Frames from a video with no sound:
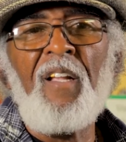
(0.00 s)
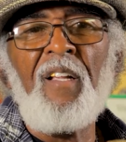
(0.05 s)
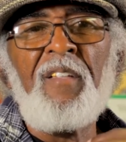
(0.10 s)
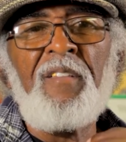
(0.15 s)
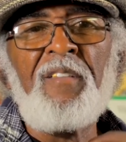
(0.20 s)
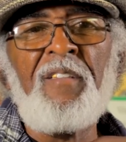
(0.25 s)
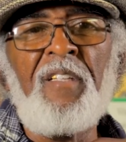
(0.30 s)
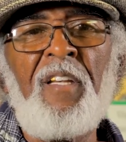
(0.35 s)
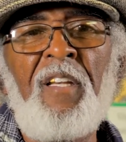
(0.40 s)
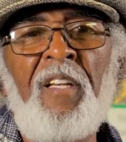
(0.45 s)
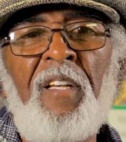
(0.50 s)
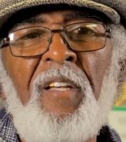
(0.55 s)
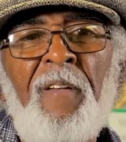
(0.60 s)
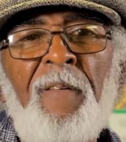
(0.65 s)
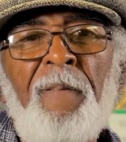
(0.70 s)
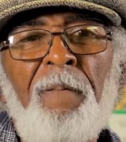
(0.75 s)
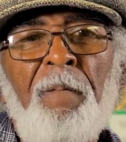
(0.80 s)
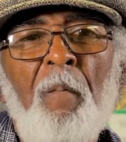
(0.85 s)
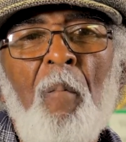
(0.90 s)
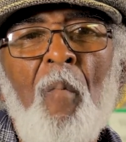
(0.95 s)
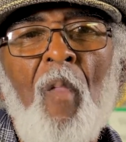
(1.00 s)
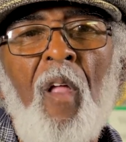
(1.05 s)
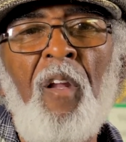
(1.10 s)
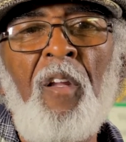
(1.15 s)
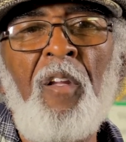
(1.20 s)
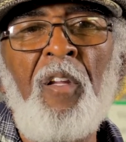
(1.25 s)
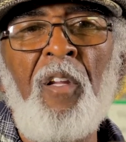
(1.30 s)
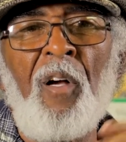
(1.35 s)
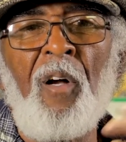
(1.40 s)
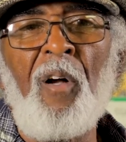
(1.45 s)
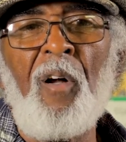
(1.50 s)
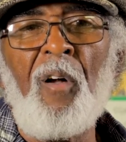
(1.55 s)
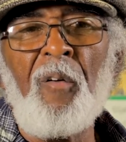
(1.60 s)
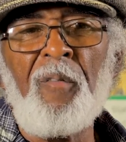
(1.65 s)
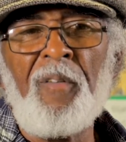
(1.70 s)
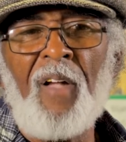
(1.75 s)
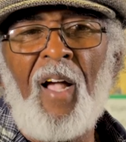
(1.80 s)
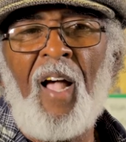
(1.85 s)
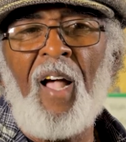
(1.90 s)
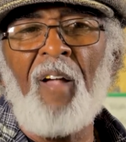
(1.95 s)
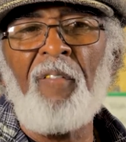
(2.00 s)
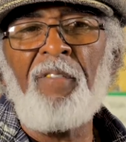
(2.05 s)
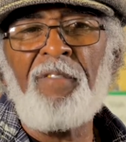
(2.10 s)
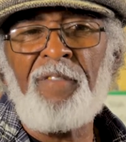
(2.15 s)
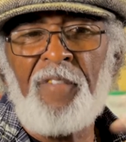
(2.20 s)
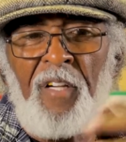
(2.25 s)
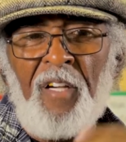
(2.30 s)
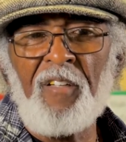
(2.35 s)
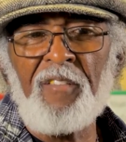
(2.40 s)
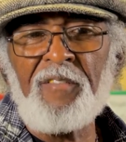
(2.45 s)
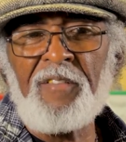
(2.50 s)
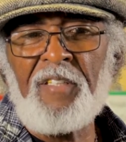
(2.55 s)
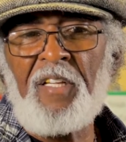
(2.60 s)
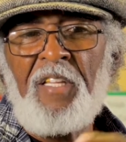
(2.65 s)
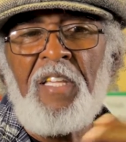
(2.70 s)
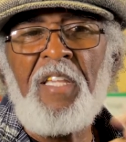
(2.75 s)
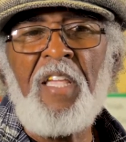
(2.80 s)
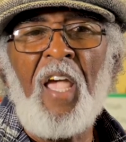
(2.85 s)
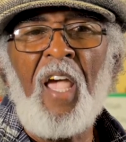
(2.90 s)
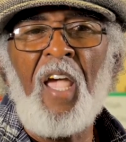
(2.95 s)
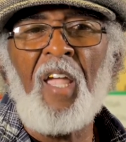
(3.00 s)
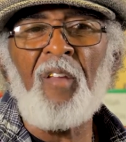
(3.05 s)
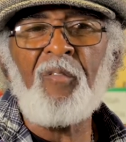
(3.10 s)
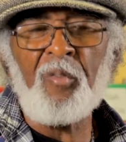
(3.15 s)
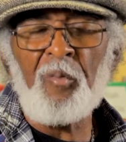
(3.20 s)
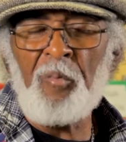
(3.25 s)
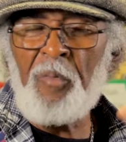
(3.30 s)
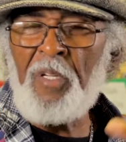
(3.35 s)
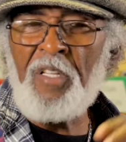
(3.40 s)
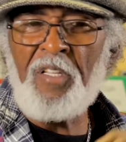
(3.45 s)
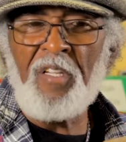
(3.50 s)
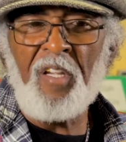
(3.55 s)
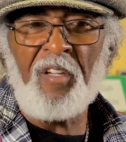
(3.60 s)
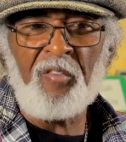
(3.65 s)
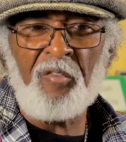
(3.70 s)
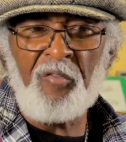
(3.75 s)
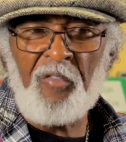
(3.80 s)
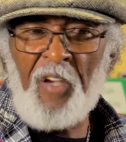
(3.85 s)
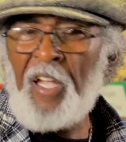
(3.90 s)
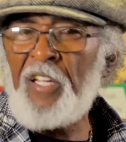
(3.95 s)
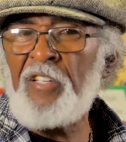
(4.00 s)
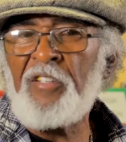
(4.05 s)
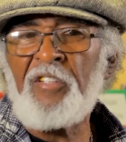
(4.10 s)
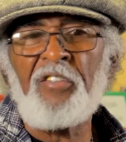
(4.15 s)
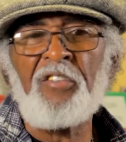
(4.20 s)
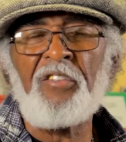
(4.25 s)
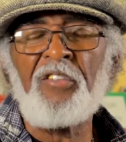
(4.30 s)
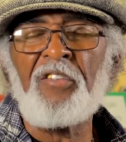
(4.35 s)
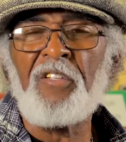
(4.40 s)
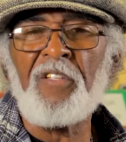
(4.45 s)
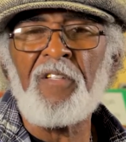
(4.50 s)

the love I felt that he had for me just vanished.